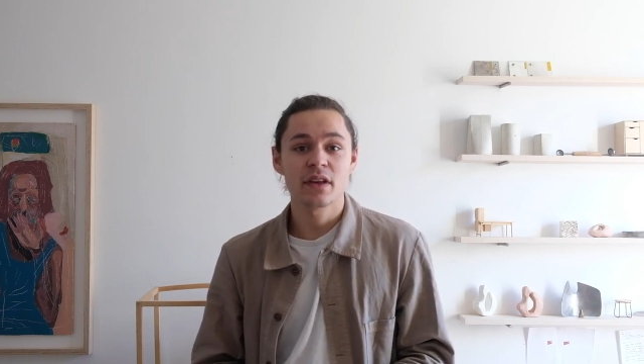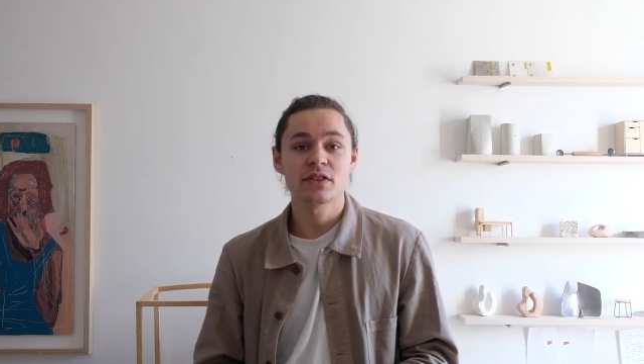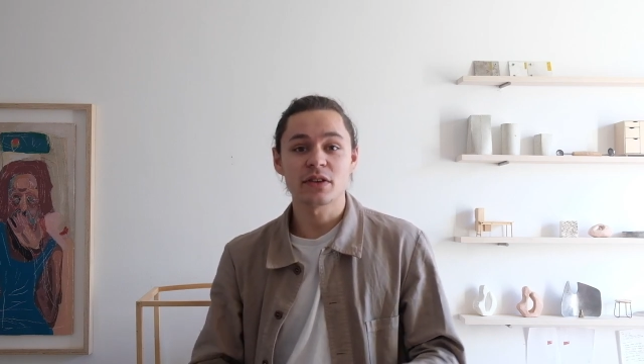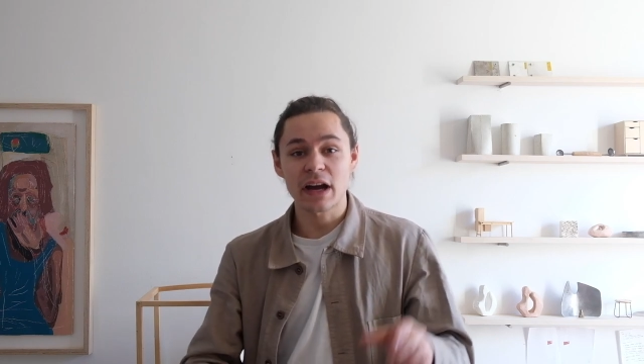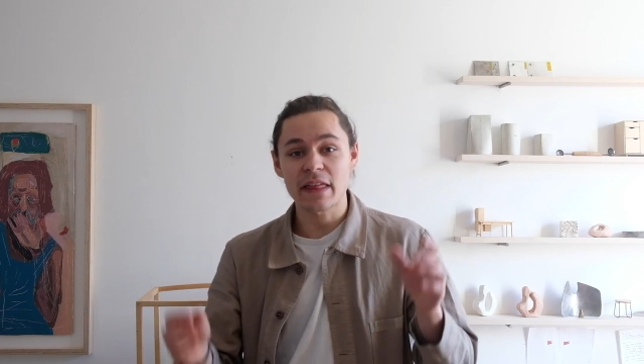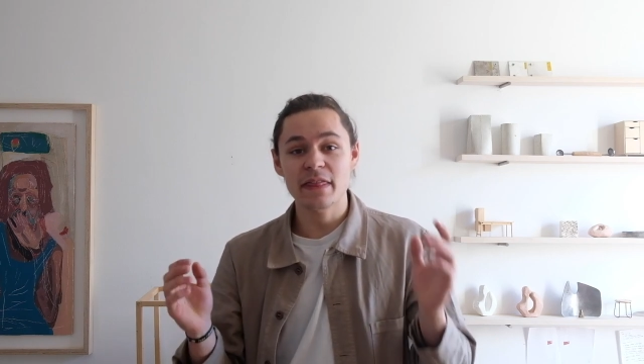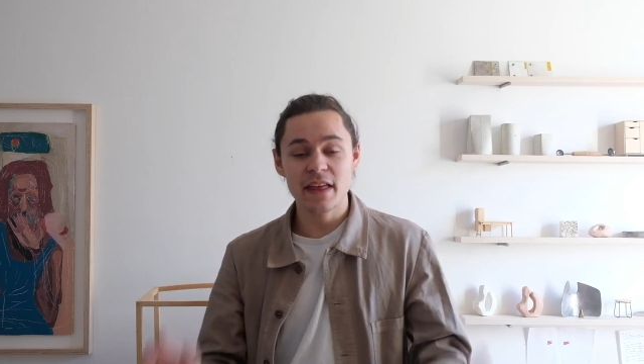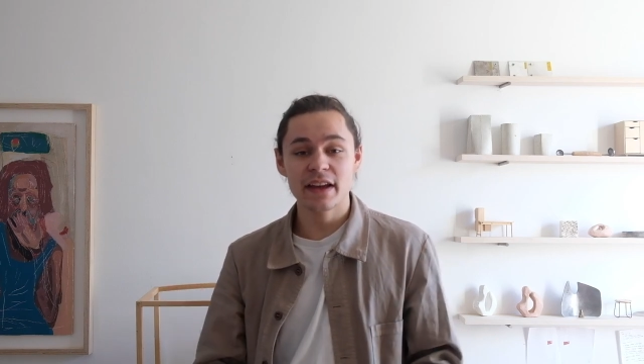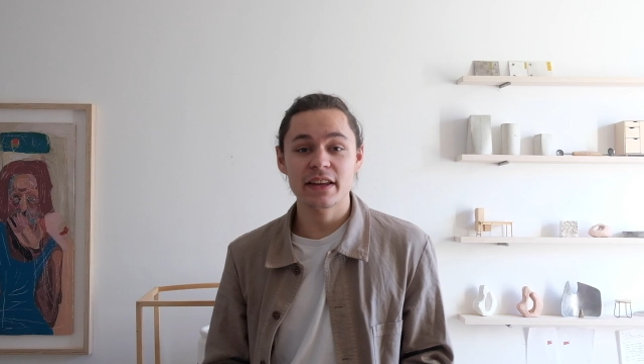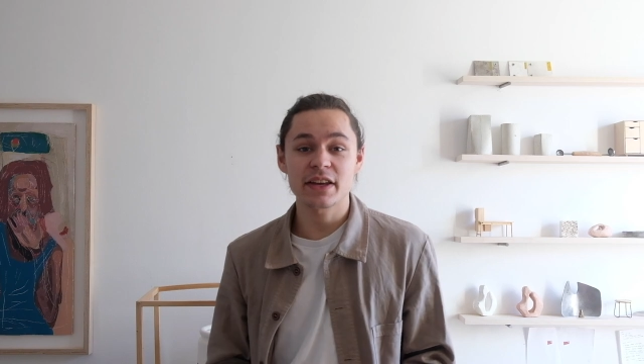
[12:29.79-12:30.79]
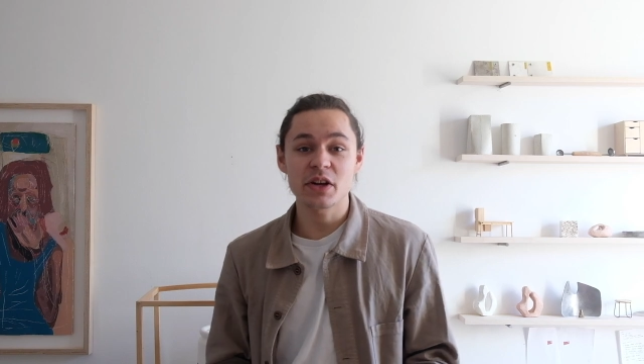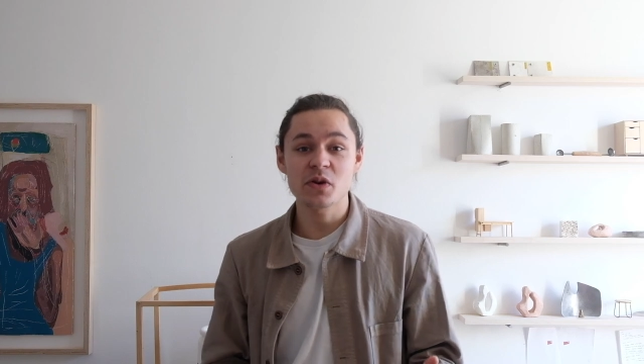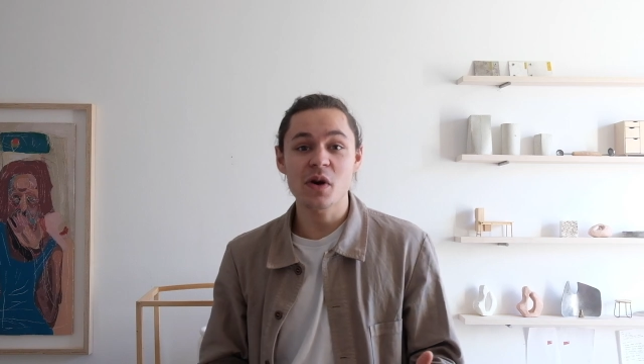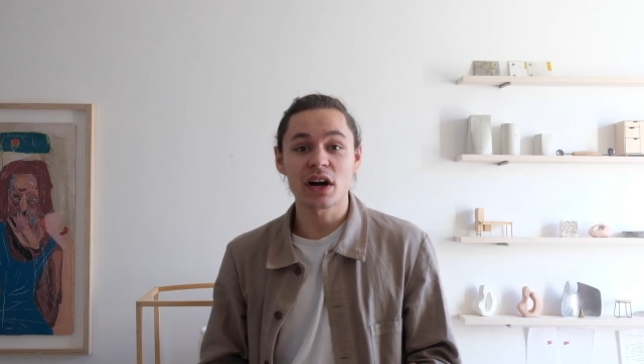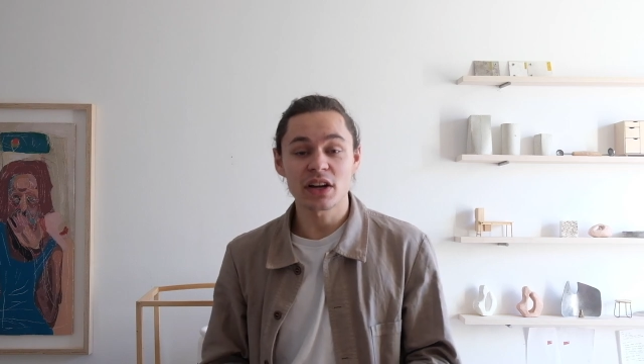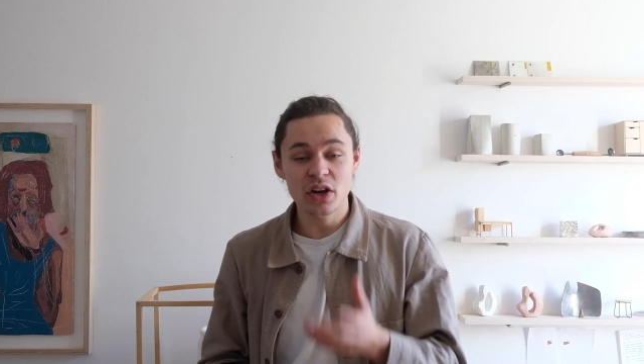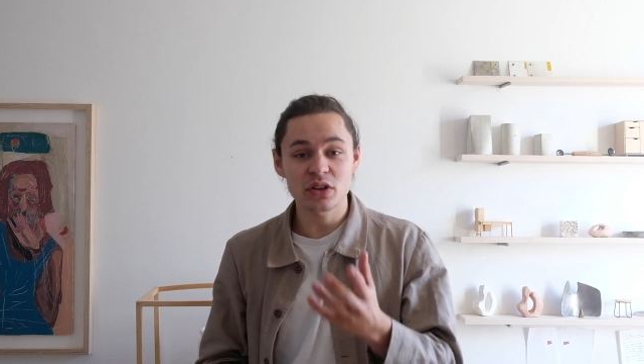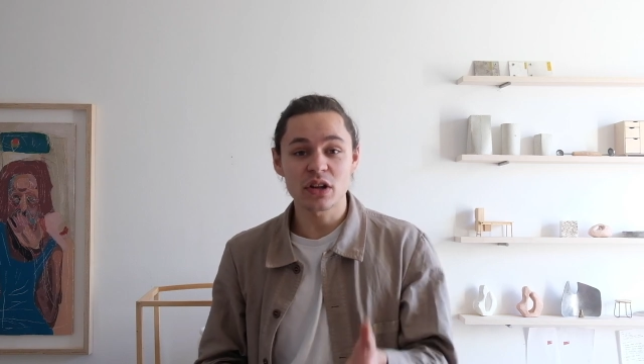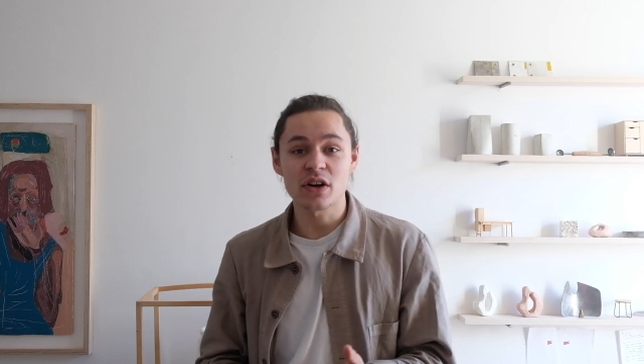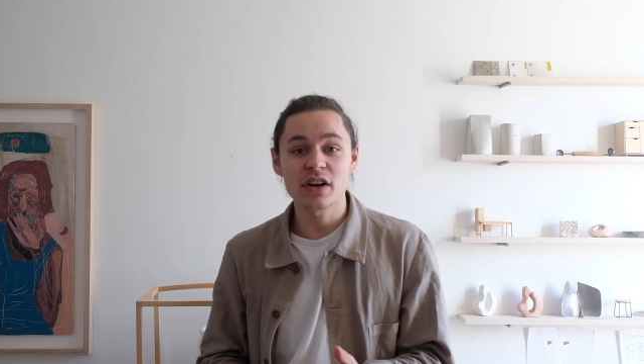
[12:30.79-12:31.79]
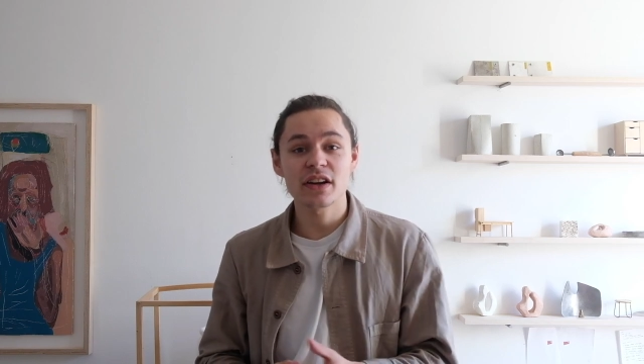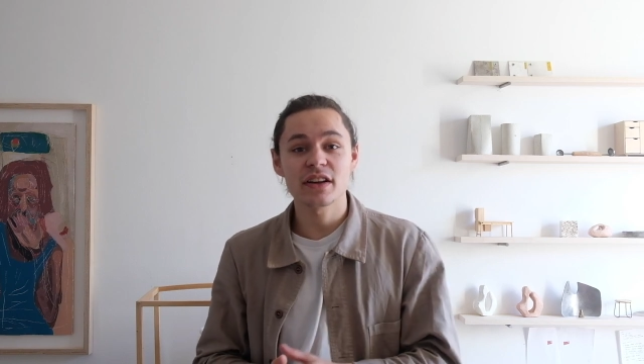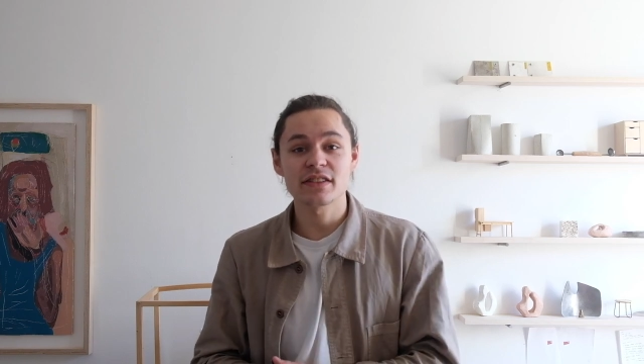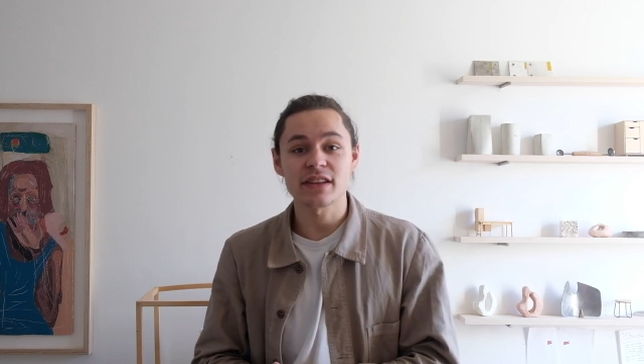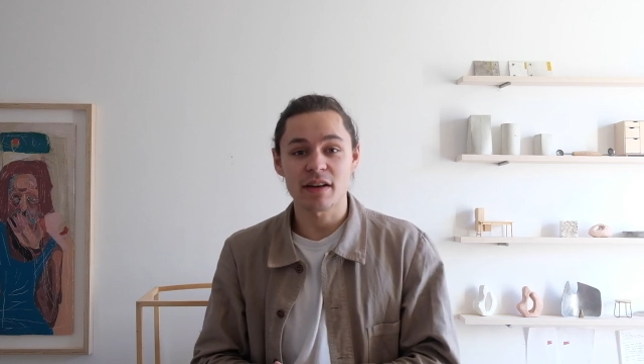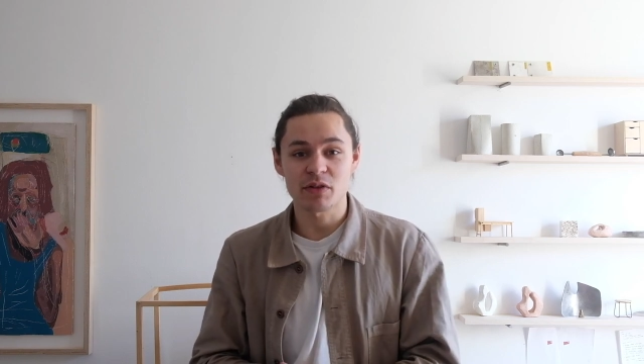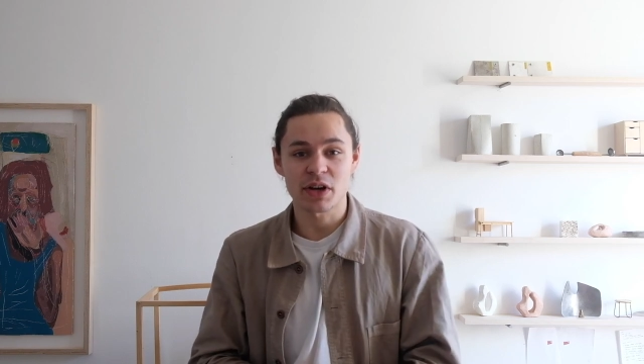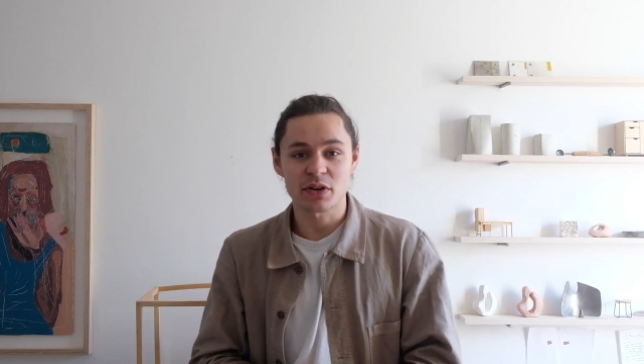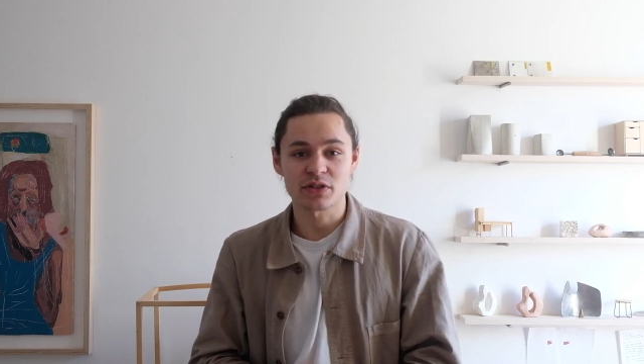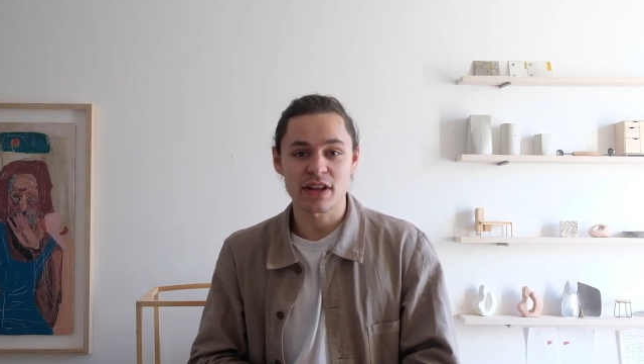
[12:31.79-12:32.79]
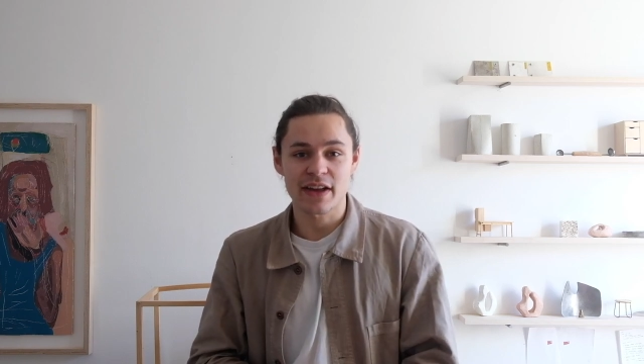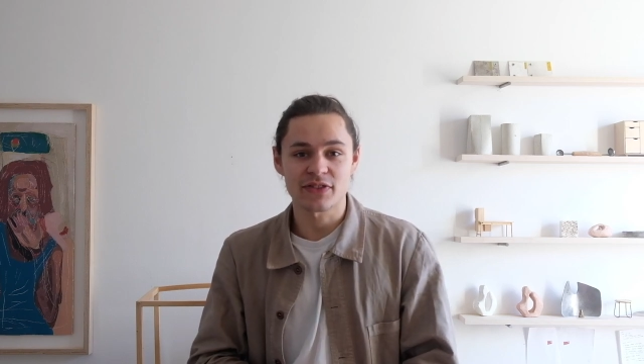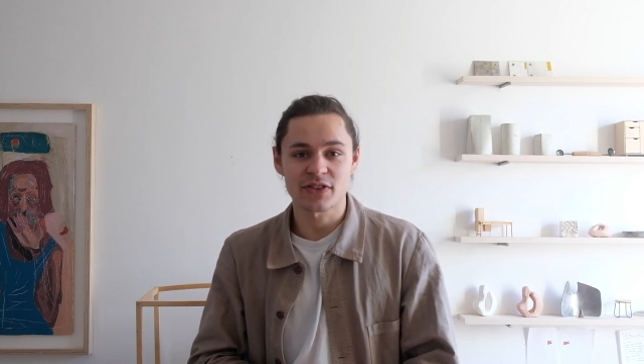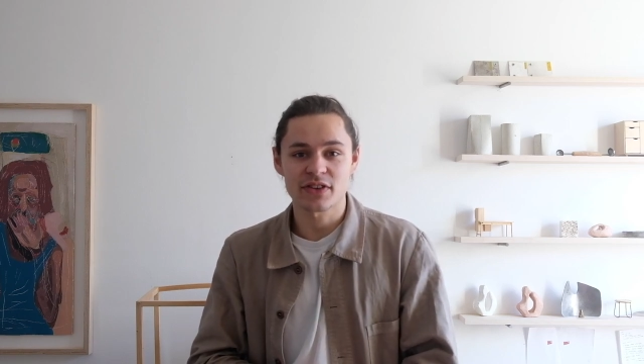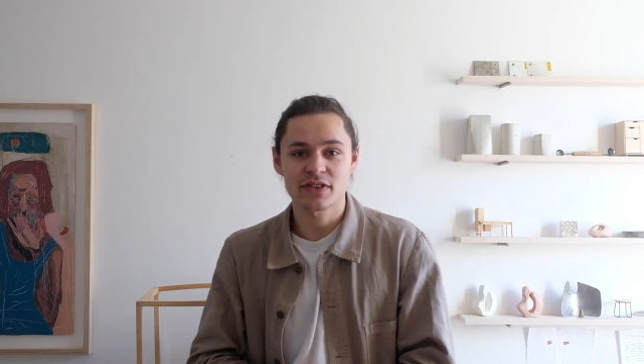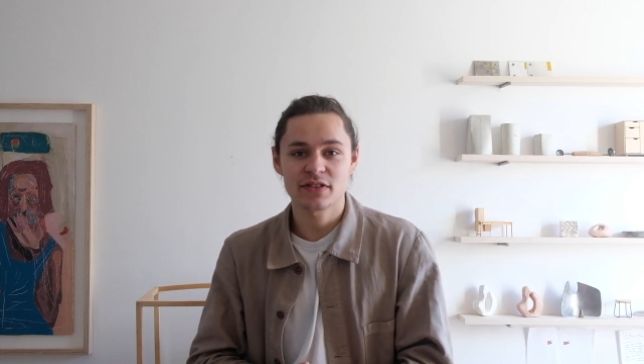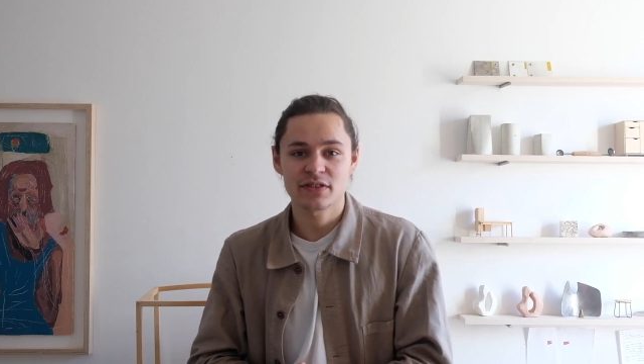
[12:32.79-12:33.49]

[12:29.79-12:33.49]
So again, thank you and good luck to everyone else that entered.